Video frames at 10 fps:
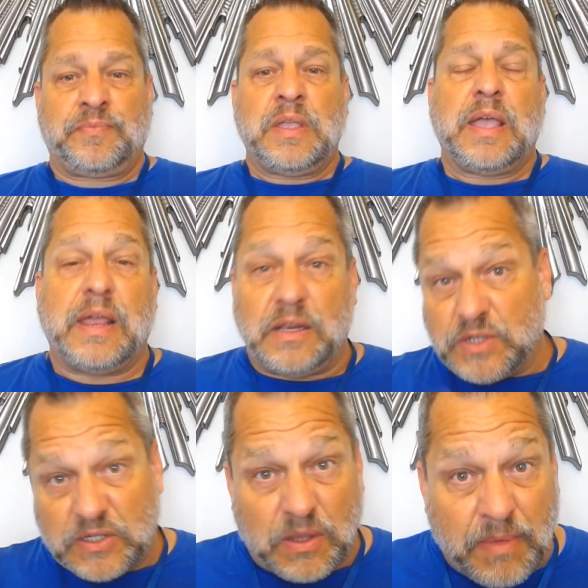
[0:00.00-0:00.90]
And in
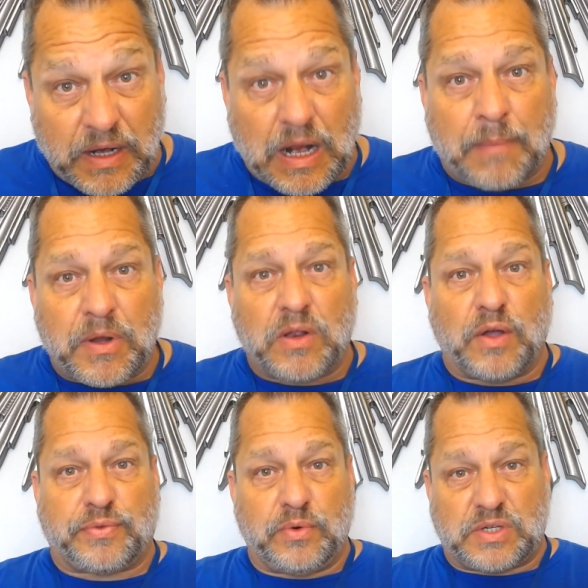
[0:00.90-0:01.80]
just a minute, I'm going to go
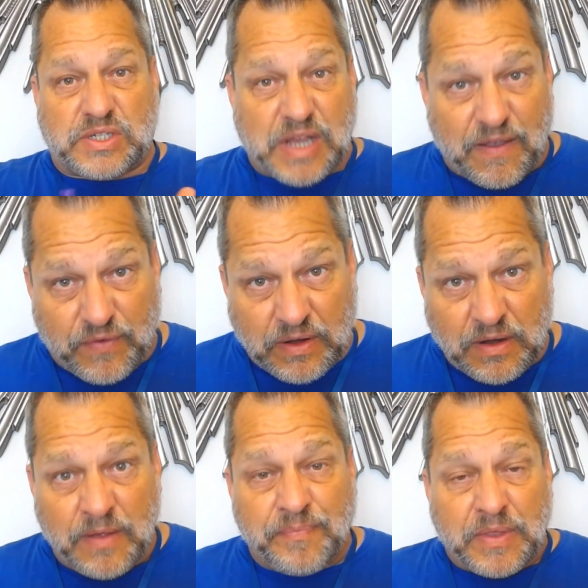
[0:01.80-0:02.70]
through 7
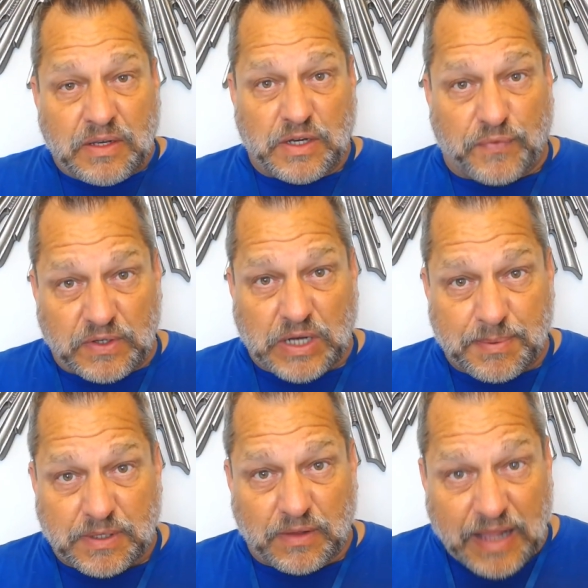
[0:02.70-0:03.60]
different types
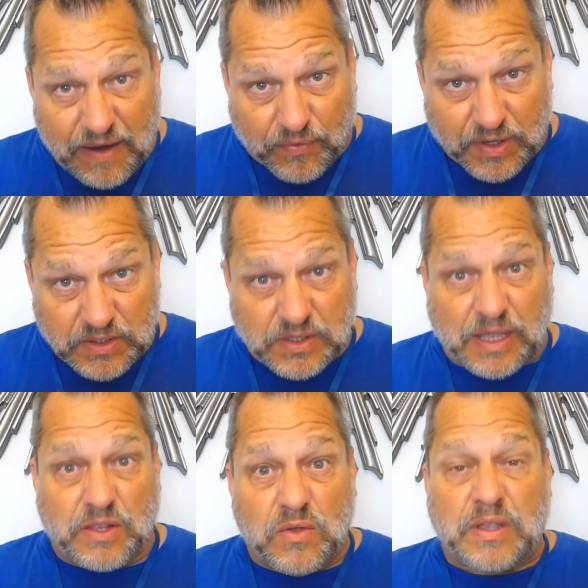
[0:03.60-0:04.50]
of leverage that
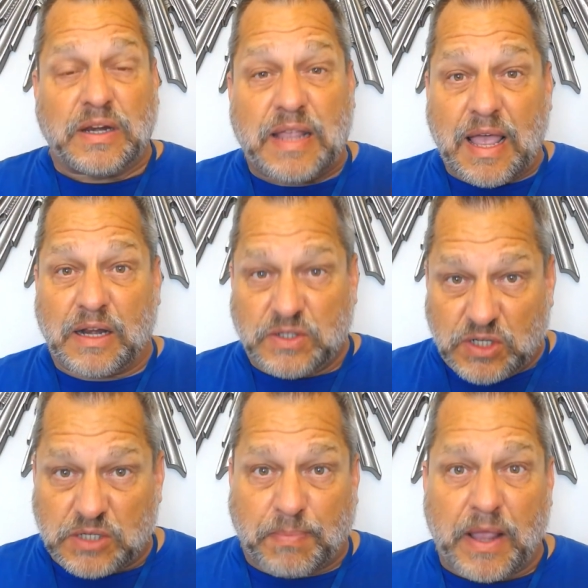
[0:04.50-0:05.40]
you can get
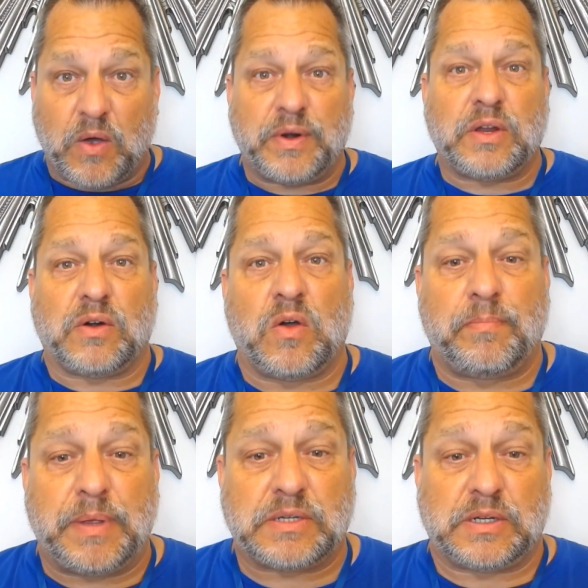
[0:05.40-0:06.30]
just by owning your own
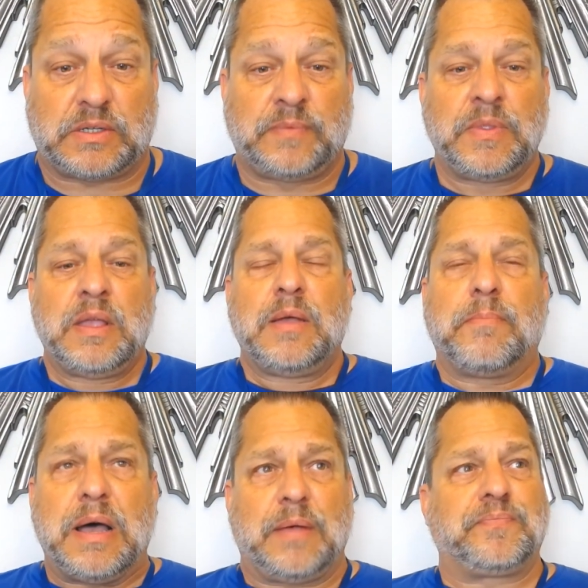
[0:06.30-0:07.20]
business.
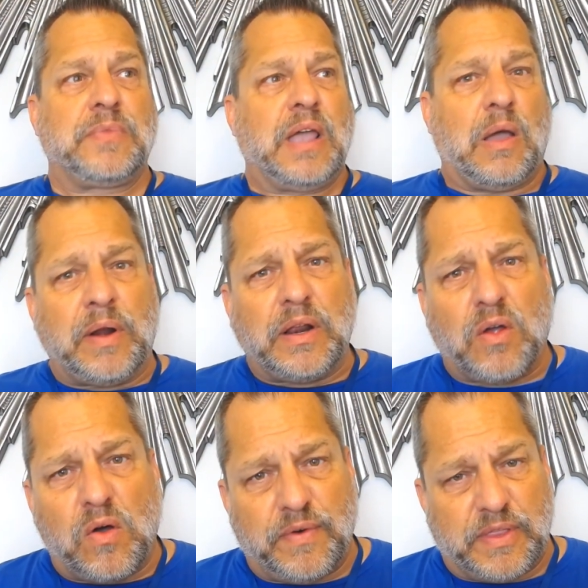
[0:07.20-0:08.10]
But I want to go
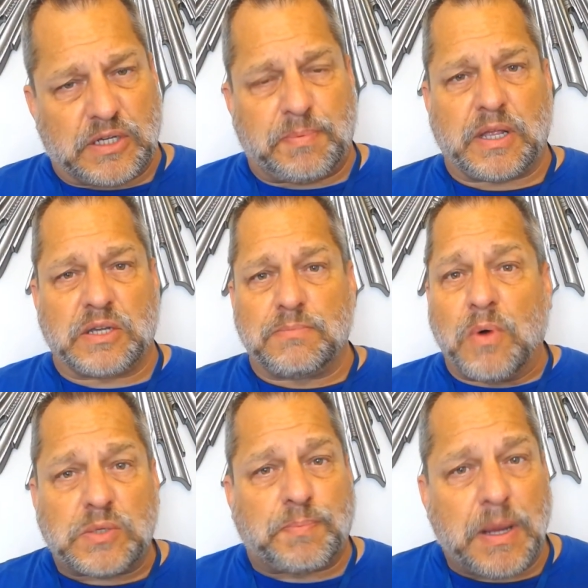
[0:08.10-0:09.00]
over this because
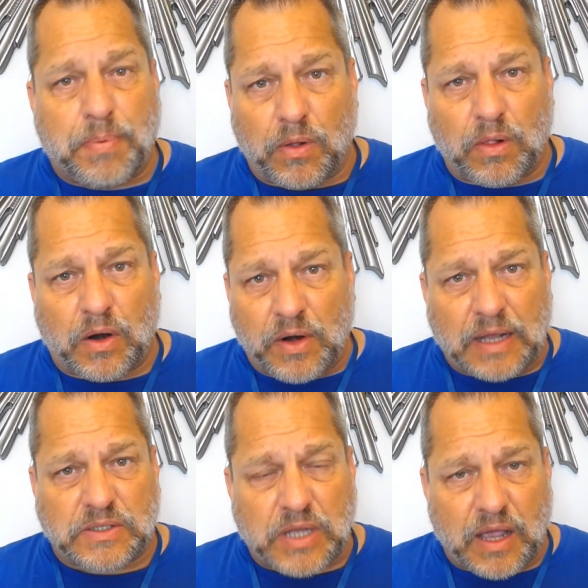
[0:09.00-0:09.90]
most people are
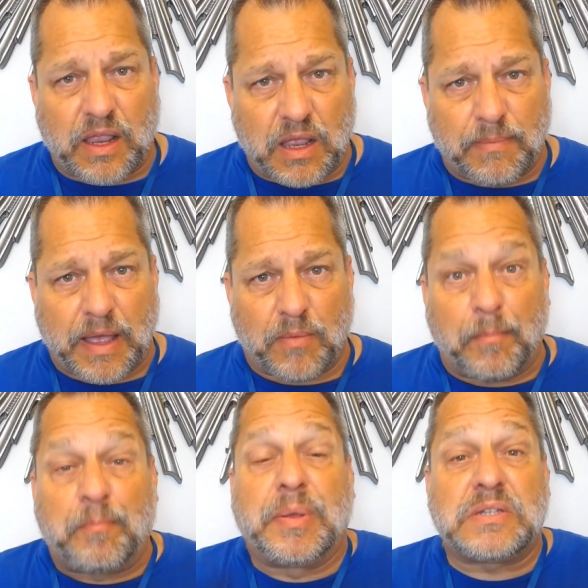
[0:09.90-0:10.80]
not talking
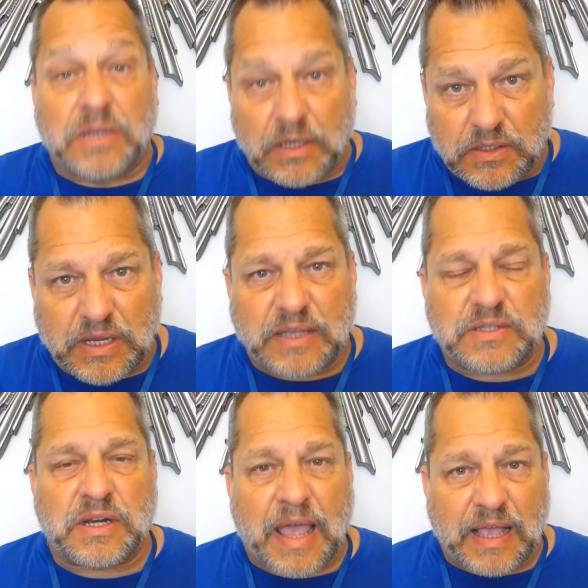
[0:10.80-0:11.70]
about business as
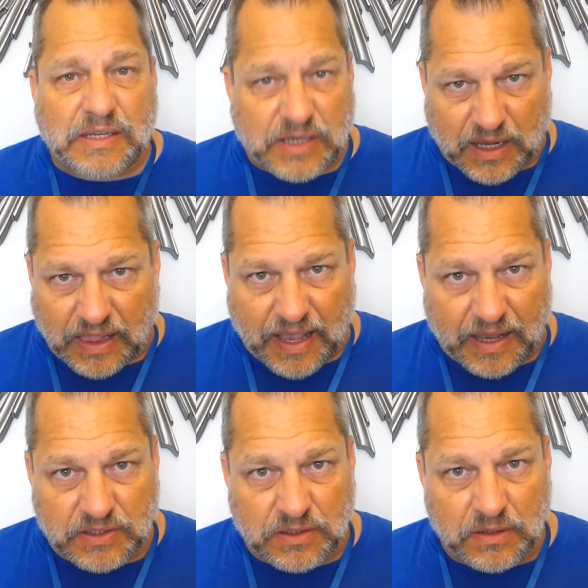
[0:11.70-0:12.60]
an asset
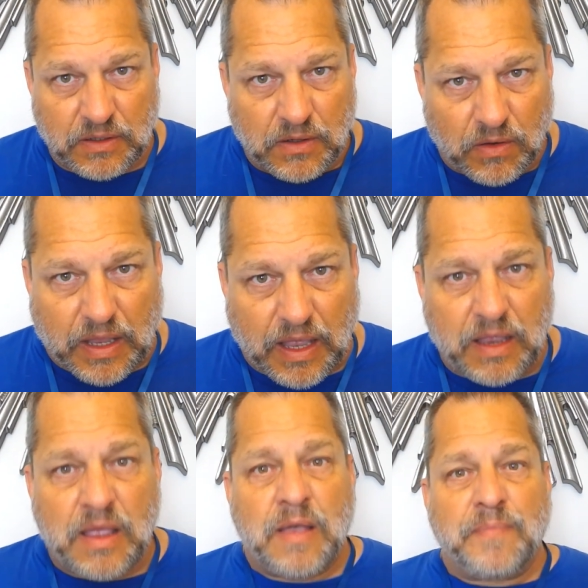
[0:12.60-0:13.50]
class, okay?
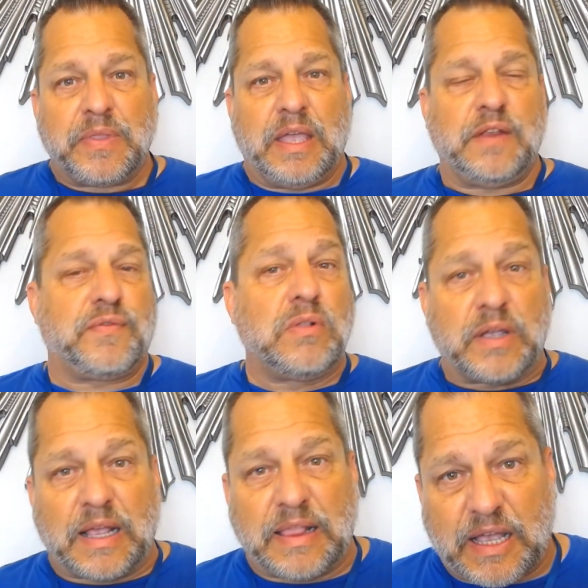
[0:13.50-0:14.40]
And if you look
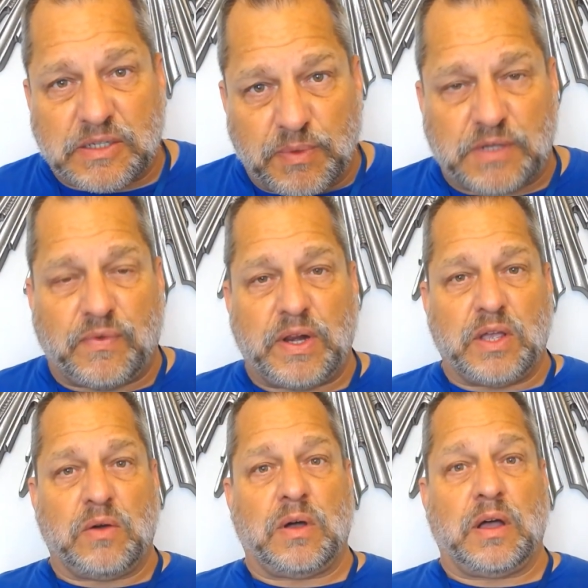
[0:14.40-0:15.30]
at last week's
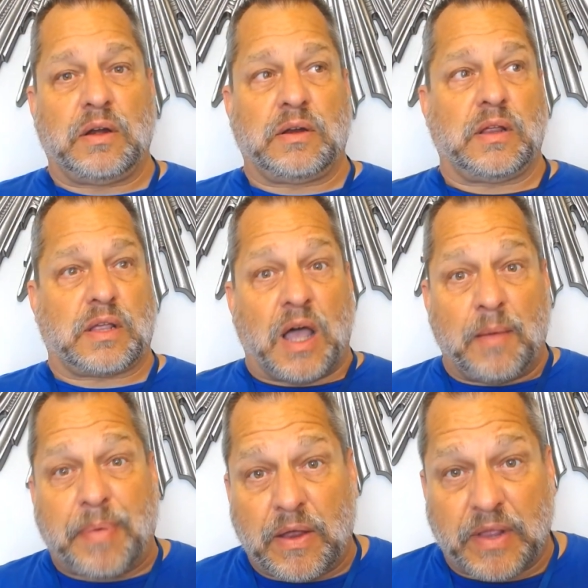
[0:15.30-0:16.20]
video on
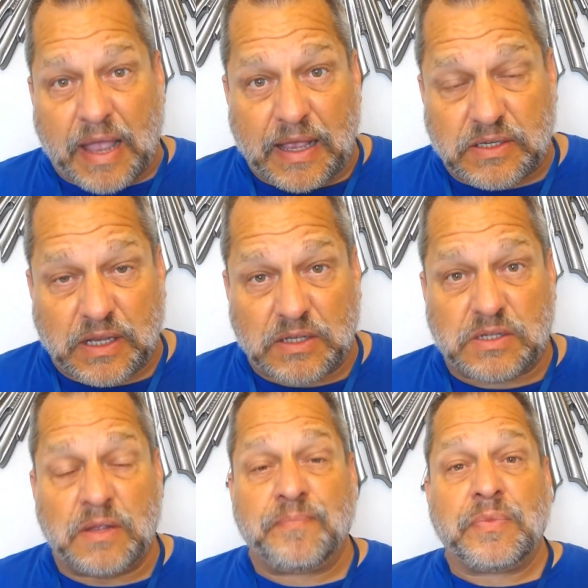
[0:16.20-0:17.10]
compounding assets,
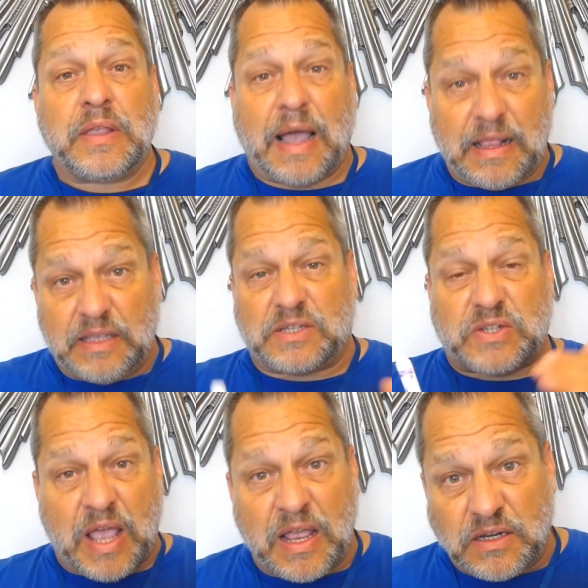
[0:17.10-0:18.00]
I list
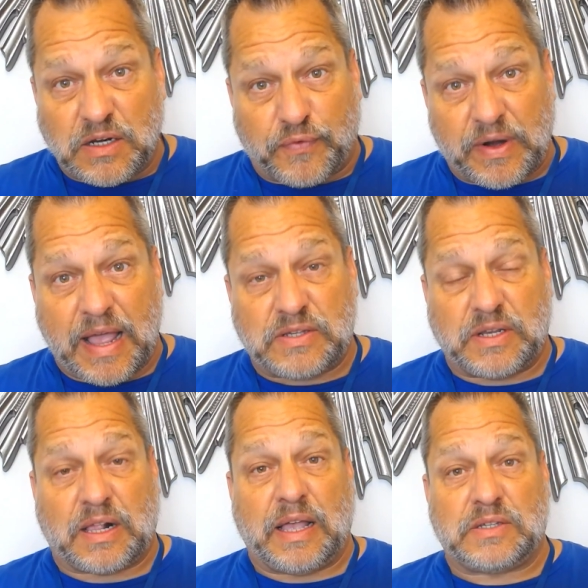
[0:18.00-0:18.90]
10 different asset
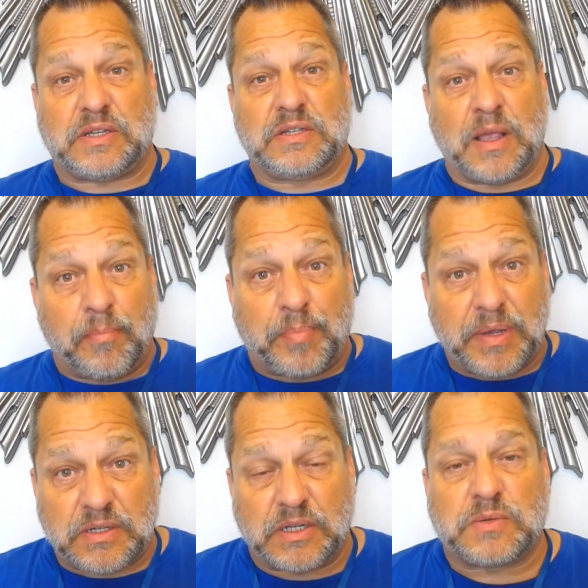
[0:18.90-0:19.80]
classes and
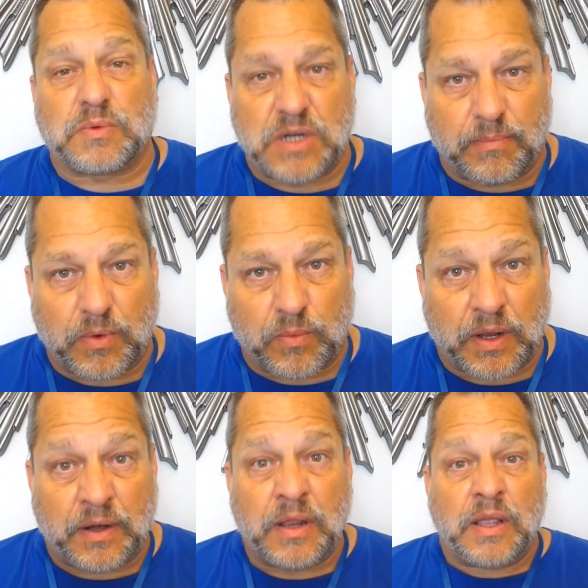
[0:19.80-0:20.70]
business was number 1.
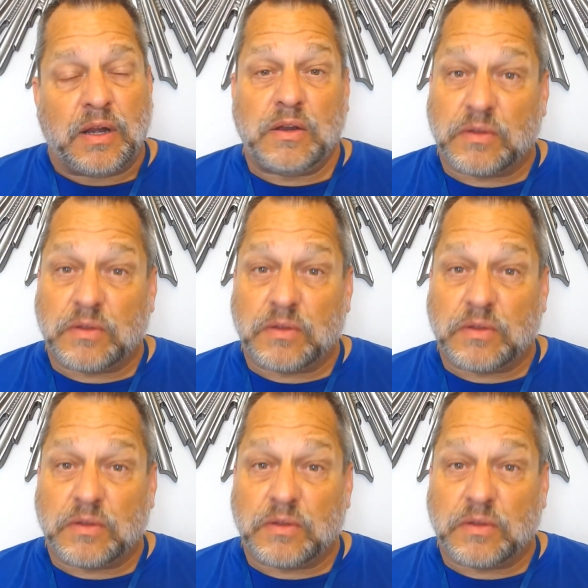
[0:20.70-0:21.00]
And you'll